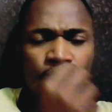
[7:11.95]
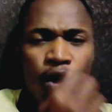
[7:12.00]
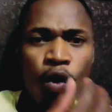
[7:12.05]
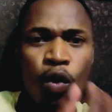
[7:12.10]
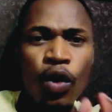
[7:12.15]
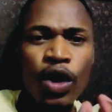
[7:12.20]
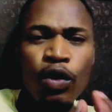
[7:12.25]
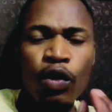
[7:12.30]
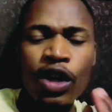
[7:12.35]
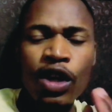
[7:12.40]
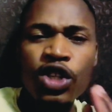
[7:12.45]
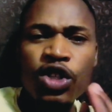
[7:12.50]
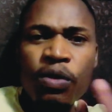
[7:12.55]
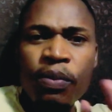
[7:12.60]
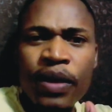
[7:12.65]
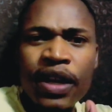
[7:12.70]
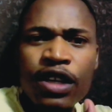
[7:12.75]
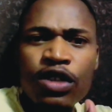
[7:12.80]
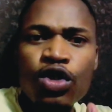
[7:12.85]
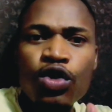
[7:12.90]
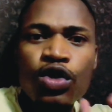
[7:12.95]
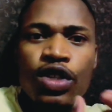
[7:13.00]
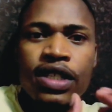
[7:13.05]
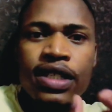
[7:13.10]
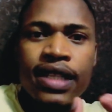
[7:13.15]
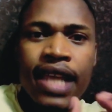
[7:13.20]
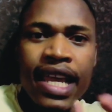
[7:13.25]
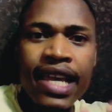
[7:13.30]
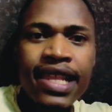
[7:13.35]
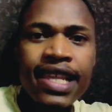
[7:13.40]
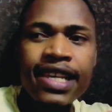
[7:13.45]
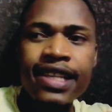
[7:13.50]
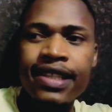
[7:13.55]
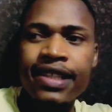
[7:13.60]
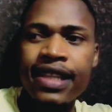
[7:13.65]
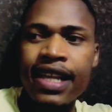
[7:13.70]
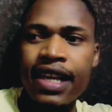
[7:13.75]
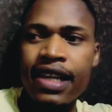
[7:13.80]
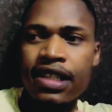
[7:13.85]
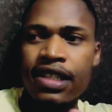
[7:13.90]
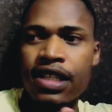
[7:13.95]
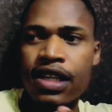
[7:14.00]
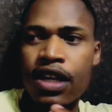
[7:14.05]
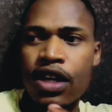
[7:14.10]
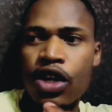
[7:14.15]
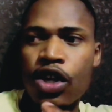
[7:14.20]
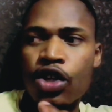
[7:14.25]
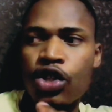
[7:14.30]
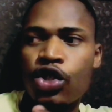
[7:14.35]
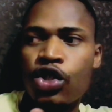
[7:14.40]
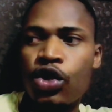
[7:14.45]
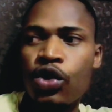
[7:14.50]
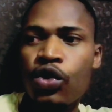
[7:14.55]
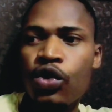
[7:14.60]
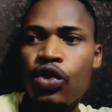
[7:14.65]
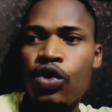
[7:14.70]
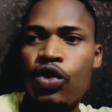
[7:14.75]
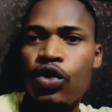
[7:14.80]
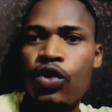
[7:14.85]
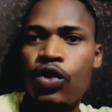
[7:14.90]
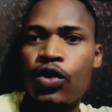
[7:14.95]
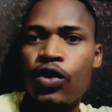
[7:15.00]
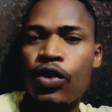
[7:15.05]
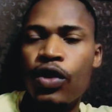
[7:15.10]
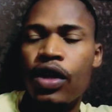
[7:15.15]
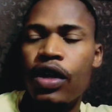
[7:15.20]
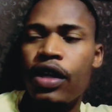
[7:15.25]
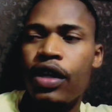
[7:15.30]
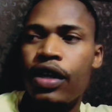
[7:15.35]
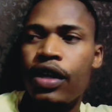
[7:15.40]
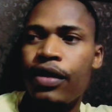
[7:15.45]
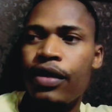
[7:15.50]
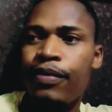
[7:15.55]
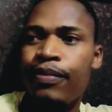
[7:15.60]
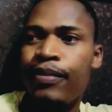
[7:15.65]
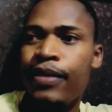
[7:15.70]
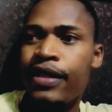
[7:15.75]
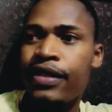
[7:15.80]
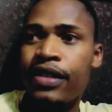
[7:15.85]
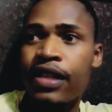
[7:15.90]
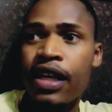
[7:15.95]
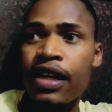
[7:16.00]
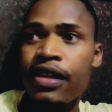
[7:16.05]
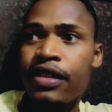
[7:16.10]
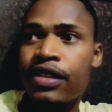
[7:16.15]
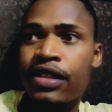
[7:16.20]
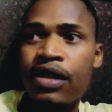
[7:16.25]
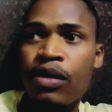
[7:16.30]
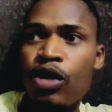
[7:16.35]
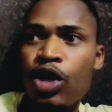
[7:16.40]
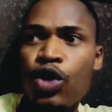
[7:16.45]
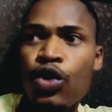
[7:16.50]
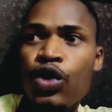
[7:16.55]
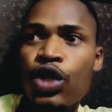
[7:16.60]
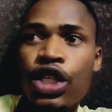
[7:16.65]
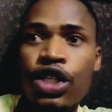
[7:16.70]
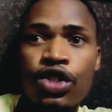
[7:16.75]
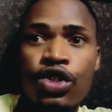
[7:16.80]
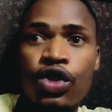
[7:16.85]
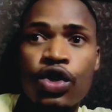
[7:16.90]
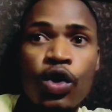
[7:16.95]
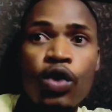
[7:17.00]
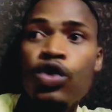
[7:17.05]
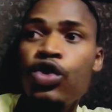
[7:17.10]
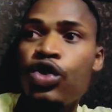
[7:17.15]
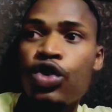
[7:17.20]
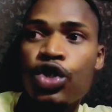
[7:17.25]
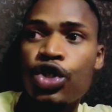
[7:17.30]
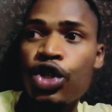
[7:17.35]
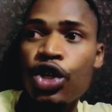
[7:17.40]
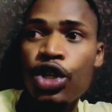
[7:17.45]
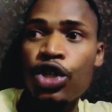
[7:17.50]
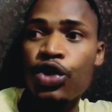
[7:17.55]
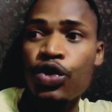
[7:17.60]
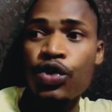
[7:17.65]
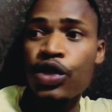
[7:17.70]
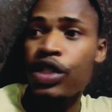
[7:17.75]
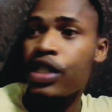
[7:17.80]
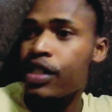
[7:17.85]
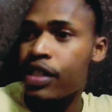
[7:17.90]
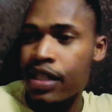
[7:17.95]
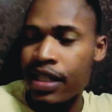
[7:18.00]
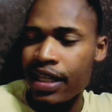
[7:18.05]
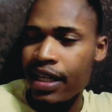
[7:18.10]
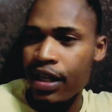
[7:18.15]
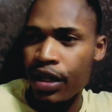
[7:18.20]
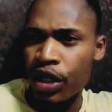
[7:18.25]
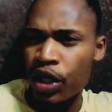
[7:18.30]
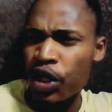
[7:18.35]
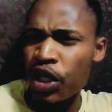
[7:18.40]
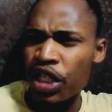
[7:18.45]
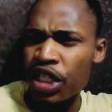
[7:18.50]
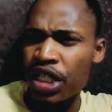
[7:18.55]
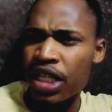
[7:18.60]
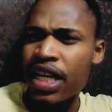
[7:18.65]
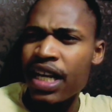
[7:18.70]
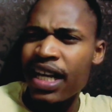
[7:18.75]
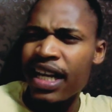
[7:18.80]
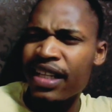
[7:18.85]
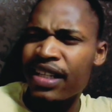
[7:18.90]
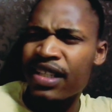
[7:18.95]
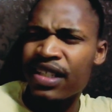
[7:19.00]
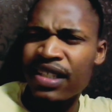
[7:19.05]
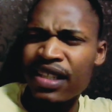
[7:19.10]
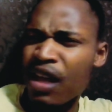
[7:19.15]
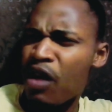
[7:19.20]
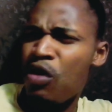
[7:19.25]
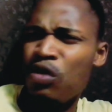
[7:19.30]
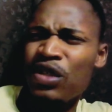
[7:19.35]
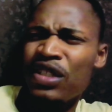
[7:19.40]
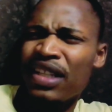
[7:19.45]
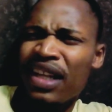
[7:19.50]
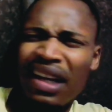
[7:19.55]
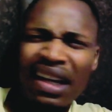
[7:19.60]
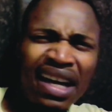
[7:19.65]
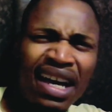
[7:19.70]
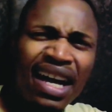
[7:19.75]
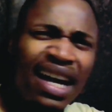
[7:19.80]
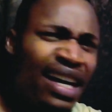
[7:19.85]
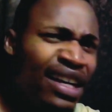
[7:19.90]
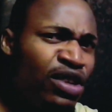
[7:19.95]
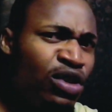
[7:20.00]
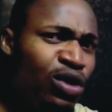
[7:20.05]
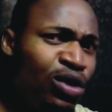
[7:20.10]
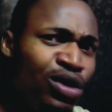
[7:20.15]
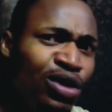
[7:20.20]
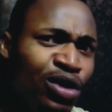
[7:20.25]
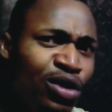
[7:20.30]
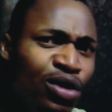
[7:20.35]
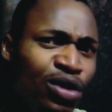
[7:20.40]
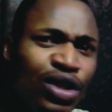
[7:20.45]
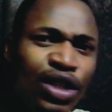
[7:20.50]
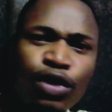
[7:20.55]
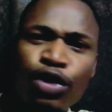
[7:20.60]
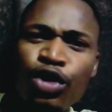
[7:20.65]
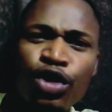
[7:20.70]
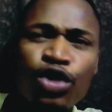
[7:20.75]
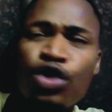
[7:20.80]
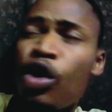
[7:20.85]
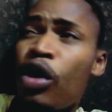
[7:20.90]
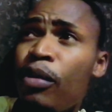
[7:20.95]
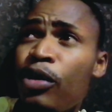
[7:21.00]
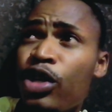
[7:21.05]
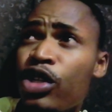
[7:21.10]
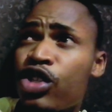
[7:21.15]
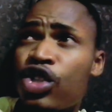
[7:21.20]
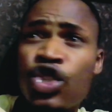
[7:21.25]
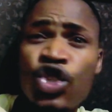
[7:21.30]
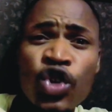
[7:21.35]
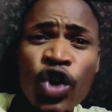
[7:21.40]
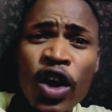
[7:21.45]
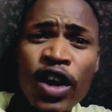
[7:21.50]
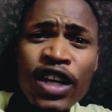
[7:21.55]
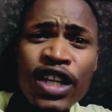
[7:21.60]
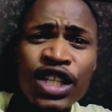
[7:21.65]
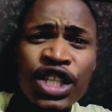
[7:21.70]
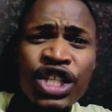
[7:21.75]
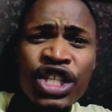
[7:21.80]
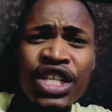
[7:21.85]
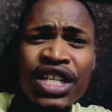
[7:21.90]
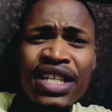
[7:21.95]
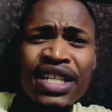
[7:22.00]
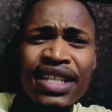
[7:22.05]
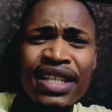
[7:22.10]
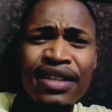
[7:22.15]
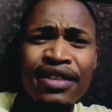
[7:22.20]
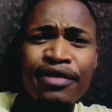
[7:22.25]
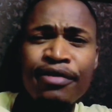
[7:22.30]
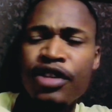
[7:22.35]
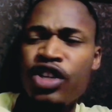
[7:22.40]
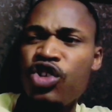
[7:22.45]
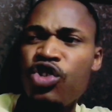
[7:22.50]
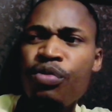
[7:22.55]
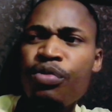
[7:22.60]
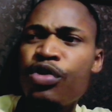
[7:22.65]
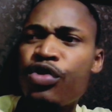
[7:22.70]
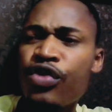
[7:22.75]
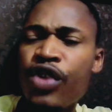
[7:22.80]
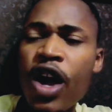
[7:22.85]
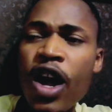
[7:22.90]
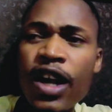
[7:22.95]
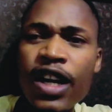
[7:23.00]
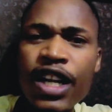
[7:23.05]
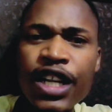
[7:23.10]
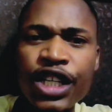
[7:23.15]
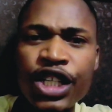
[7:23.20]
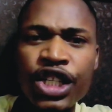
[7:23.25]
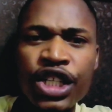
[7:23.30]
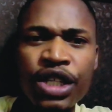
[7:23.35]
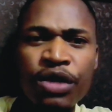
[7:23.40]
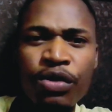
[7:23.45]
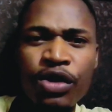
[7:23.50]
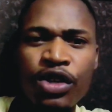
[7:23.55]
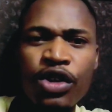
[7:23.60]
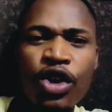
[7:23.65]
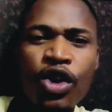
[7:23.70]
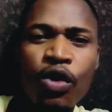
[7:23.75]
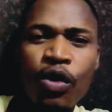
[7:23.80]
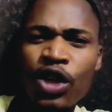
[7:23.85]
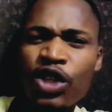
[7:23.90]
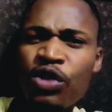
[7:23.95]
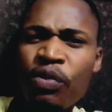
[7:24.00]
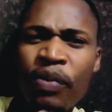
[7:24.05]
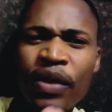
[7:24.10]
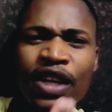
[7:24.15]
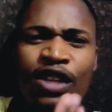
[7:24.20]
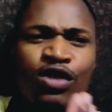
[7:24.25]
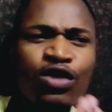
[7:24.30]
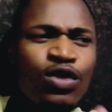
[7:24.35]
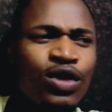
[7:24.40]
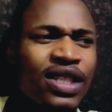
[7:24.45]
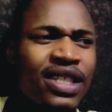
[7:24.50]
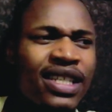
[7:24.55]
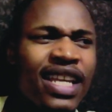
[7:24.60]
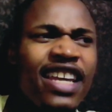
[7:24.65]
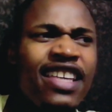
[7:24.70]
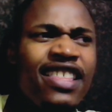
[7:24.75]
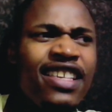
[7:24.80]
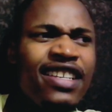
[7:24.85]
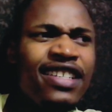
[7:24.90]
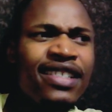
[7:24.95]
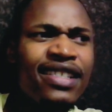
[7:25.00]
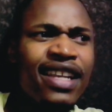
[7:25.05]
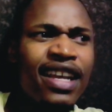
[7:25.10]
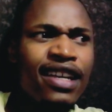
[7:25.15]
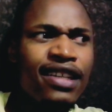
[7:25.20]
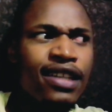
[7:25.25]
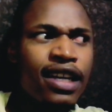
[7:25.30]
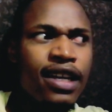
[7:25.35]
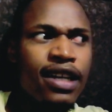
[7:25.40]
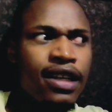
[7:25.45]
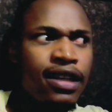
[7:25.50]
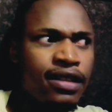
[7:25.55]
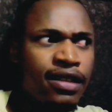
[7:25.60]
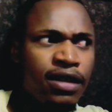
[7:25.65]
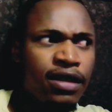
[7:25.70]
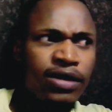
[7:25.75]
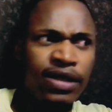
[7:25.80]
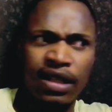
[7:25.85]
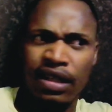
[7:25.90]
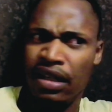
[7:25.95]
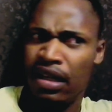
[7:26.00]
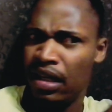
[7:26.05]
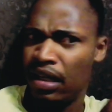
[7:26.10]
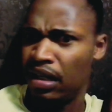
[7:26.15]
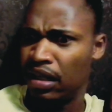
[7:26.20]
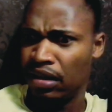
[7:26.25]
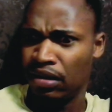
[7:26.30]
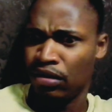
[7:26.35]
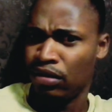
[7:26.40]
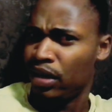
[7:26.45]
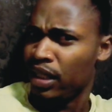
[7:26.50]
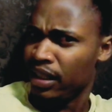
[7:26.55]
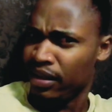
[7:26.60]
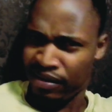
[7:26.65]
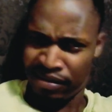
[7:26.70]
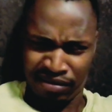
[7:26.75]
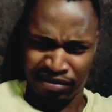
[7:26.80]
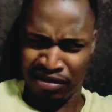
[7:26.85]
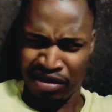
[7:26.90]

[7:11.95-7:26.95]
Once you begin to say these things to, let's say, someone who just goes to church, who says they're a Christian, it sounds like, no. When you talk about astrology, numerology, once you begin to say these things, it sounds like, what?